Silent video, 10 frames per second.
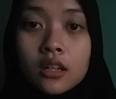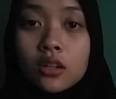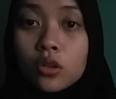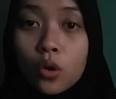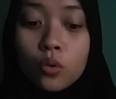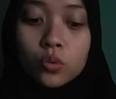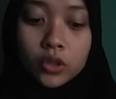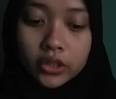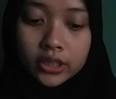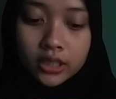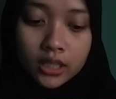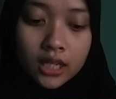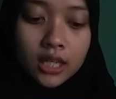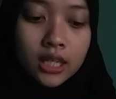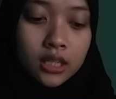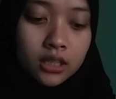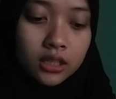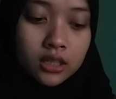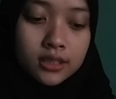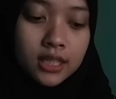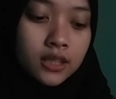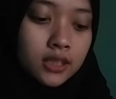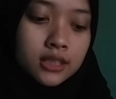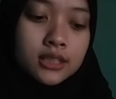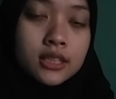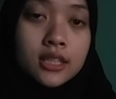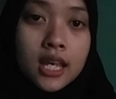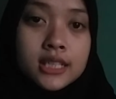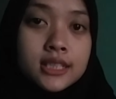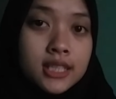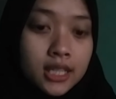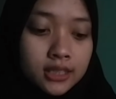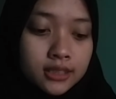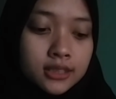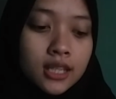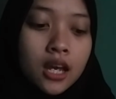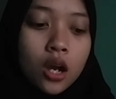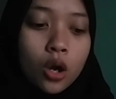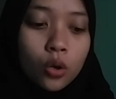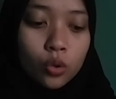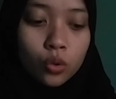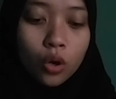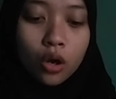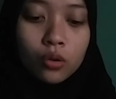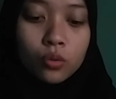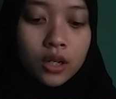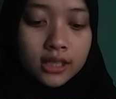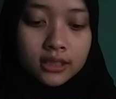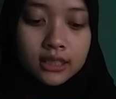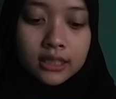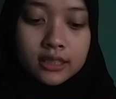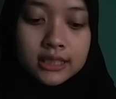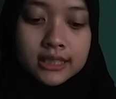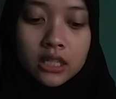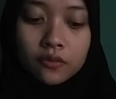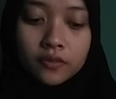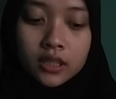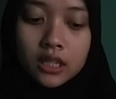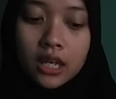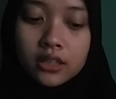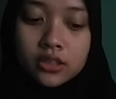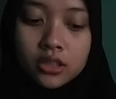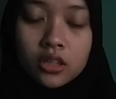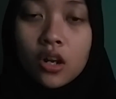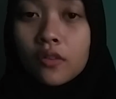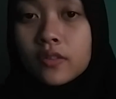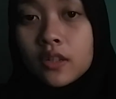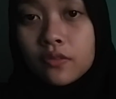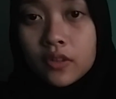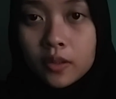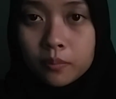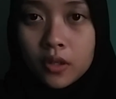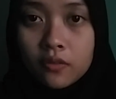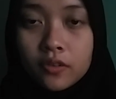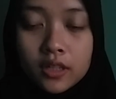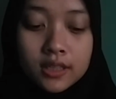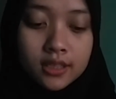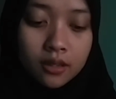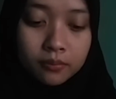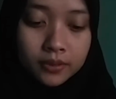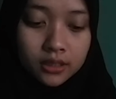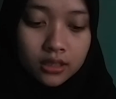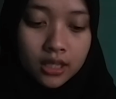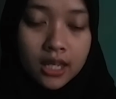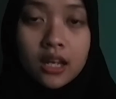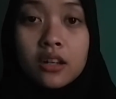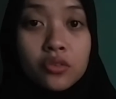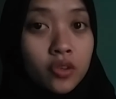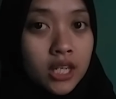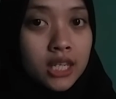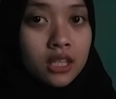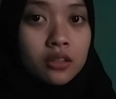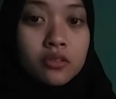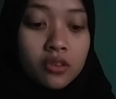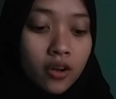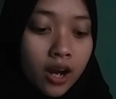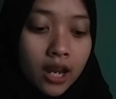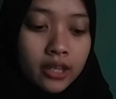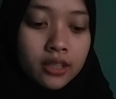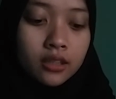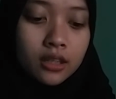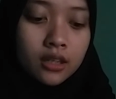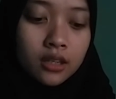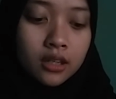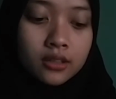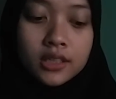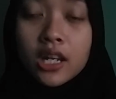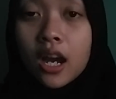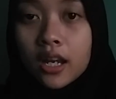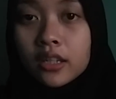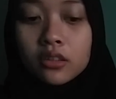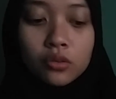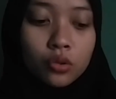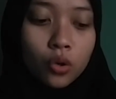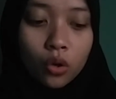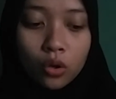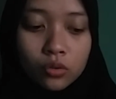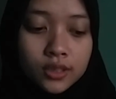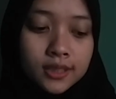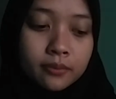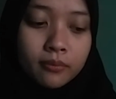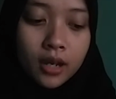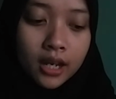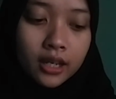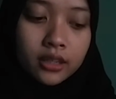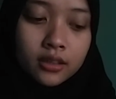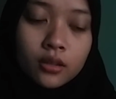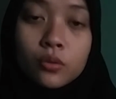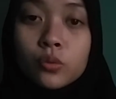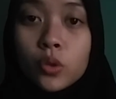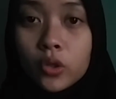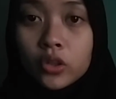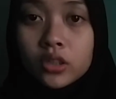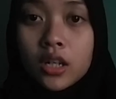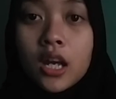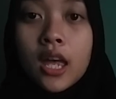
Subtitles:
no word in the sentence that tells who or what received the action of the verb. For example, agree, cry, die, grow, smile, work,